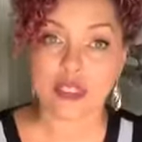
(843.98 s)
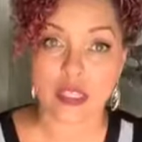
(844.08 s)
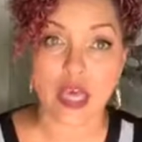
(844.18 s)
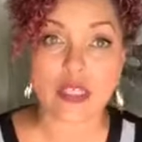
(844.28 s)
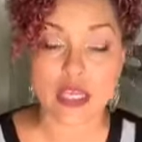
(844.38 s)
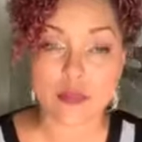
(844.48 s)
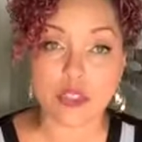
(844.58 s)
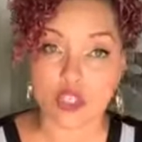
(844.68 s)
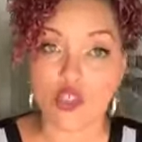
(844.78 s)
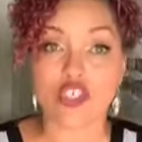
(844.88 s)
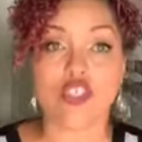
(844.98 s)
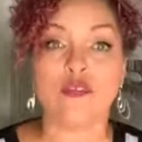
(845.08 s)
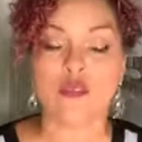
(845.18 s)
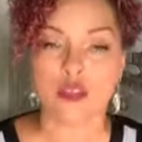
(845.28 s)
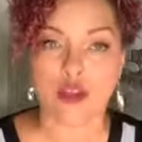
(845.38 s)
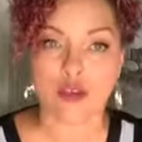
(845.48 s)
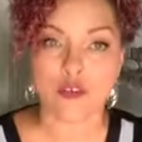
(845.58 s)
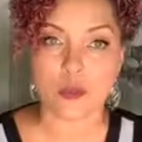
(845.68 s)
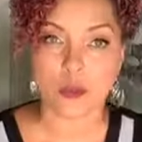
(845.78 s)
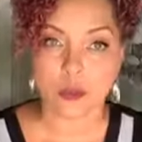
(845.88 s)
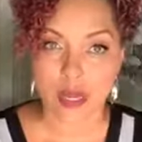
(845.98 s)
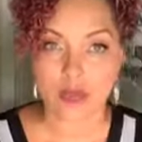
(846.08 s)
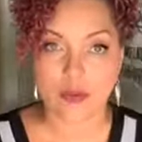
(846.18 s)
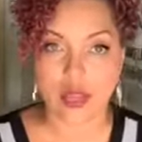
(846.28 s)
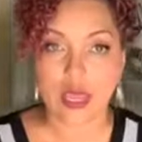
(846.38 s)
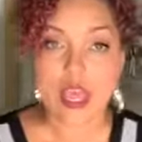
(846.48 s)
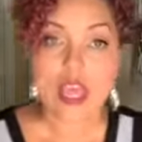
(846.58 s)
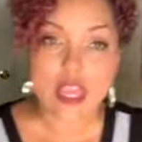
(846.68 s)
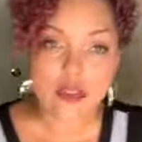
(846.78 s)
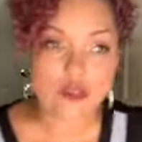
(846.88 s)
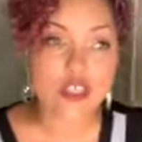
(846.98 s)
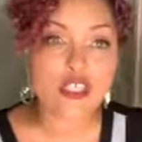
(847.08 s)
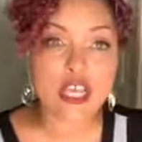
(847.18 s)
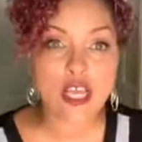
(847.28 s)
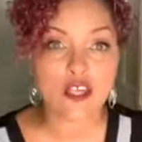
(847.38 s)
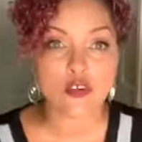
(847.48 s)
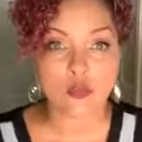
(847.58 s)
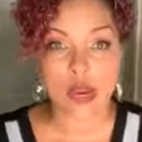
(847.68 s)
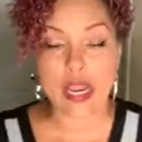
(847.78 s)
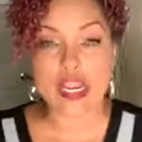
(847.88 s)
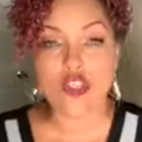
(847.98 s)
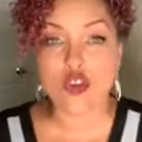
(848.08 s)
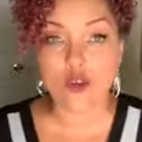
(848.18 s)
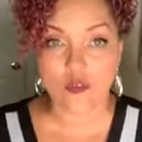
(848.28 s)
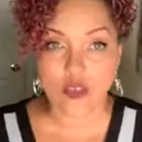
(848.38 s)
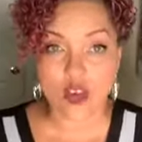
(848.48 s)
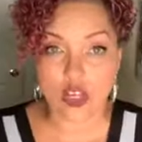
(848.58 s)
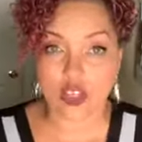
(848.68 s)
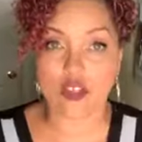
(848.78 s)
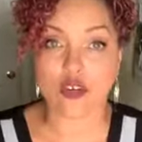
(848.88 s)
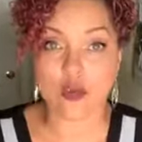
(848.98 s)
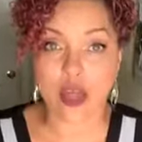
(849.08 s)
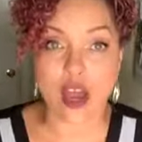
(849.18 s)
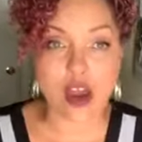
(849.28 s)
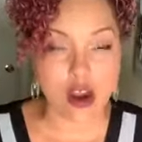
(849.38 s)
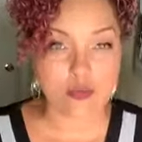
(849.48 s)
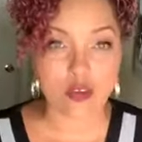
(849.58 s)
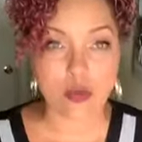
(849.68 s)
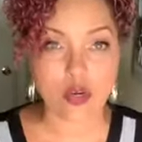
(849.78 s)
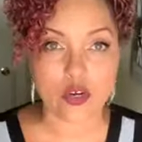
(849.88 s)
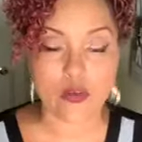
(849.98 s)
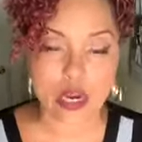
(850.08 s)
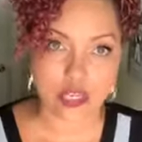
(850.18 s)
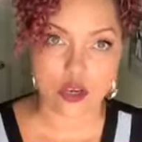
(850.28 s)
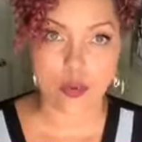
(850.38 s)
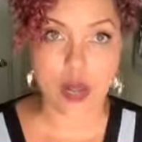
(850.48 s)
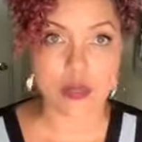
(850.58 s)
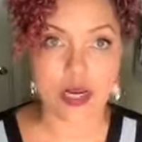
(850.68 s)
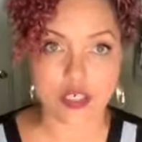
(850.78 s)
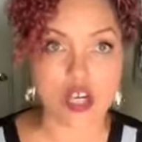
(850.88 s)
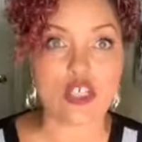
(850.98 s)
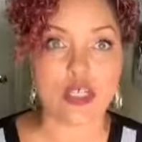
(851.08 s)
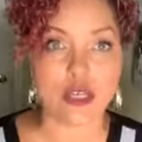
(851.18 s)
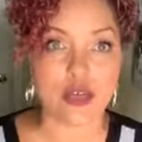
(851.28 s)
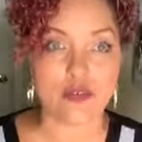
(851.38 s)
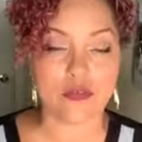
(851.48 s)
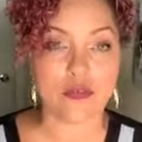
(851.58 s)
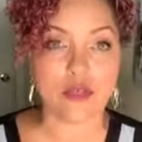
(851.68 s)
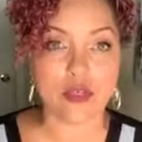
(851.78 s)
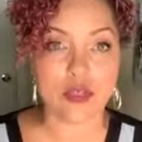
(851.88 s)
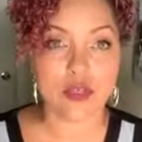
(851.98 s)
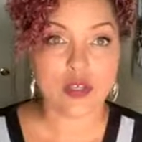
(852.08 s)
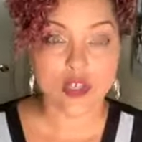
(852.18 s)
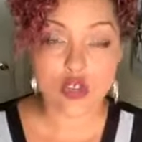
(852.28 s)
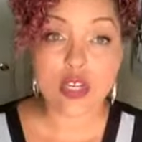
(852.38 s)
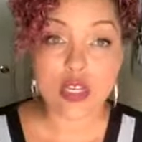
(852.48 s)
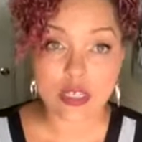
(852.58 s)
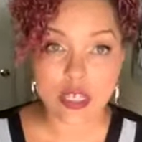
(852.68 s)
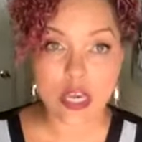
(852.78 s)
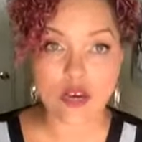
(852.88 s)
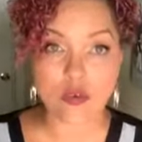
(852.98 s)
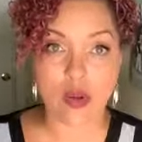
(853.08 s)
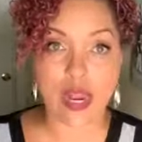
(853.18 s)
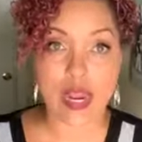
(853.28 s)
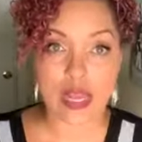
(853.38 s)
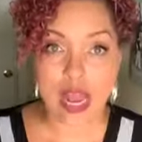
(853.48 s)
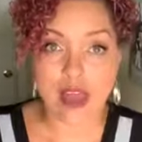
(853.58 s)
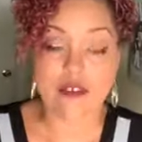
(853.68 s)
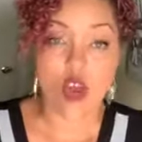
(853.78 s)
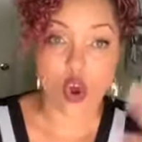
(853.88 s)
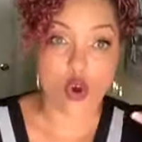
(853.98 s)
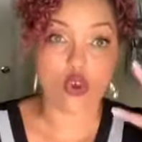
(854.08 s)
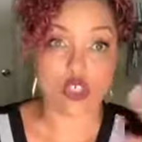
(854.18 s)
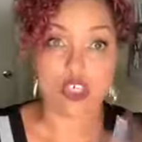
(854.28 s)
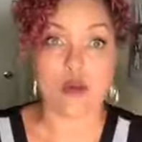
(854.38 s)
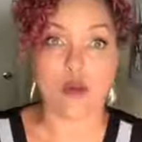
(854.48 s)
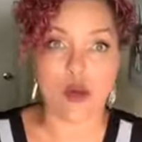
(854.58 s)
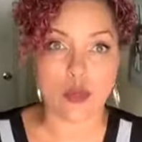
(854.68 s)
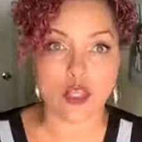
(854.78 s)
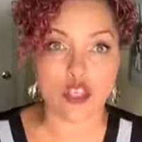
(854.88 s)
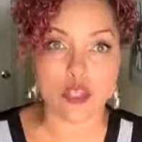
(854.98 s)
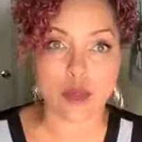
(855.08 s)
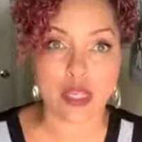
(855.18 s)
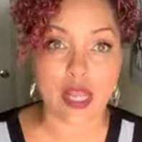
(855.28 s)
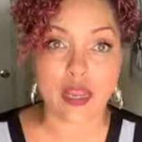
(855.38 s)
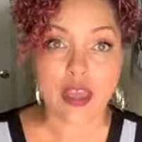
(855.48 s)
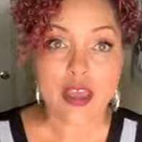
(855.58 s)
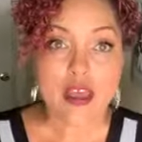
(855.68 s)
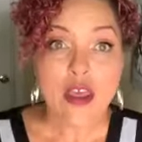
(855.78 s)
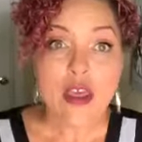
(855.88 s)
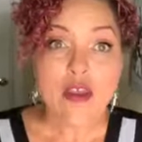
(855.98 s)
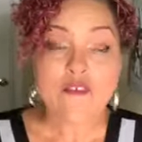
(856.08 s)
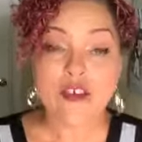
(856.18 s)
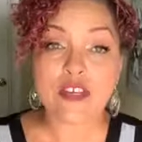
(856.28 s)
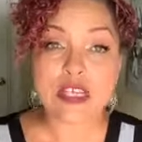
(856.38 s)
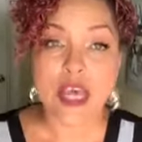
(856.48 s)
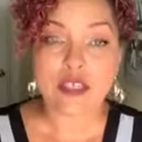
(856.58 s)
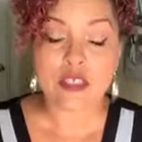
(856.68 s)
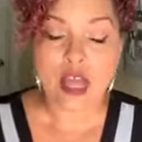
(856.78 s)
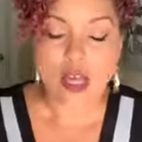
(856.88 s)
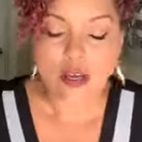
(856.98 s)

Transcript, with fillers: because a lot of times you should feel uncomfortable, by the way. If you're saying your rate and you don't feel a little bit uncomfortable at your rate, then you're probably not charging enough. You need to say your rate and have an oh shit moment. You should be like, fifteen thousand